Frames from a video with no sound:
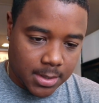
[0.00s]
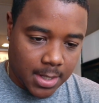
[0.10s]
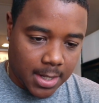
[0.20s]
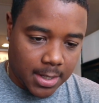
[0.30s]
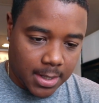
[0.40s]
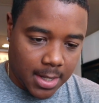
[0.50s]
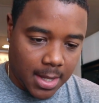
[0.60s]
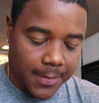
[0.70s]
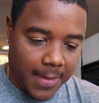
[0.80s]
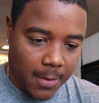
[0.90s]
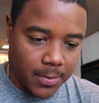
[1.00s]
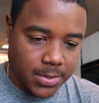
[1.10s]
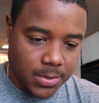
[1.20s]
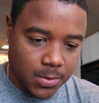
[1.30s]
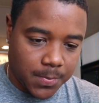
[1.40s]
that I thought was
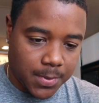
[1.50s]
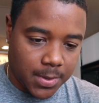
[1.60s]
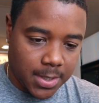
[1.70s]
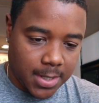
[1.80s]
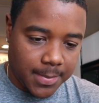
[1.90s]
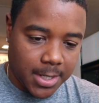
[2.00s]
super